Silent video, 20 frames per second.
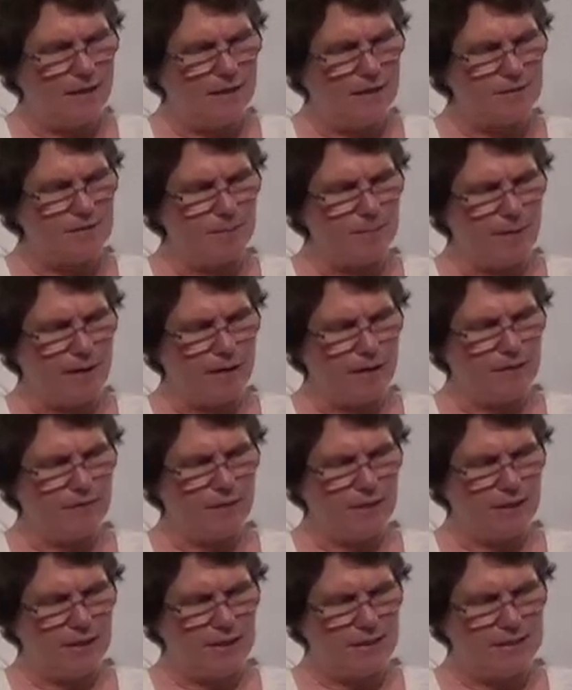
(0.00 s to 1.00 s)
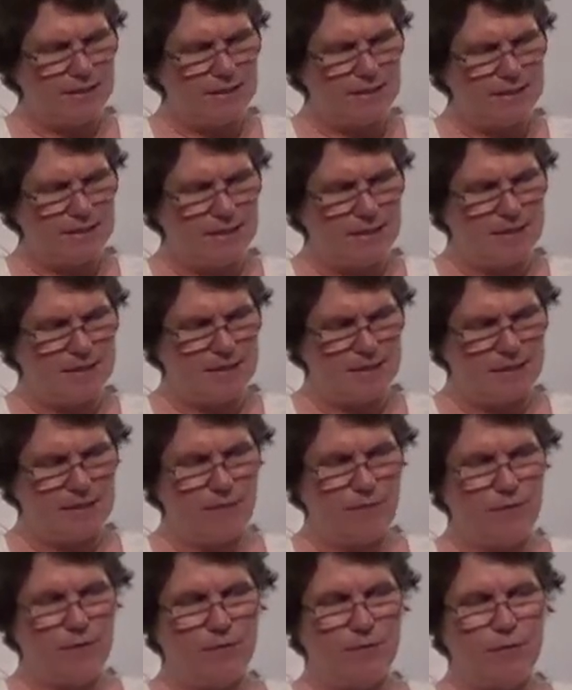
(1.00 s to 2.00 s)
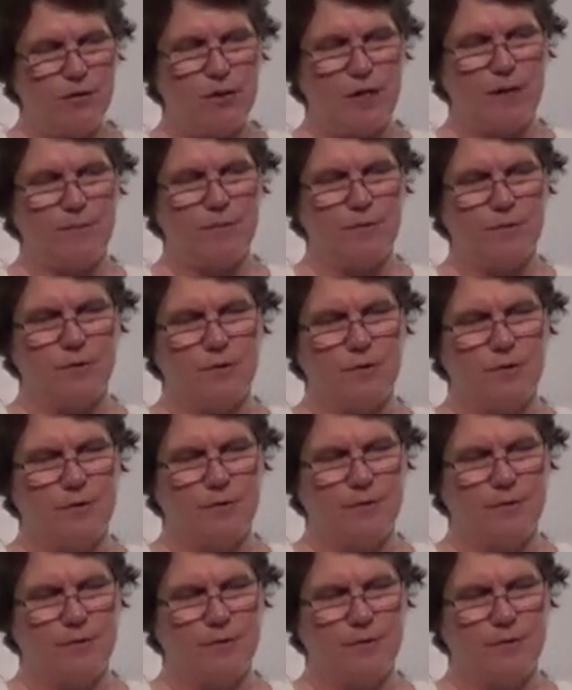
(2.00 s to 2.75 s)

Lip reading: As the Bhagavad Gita says in the 5th chapter,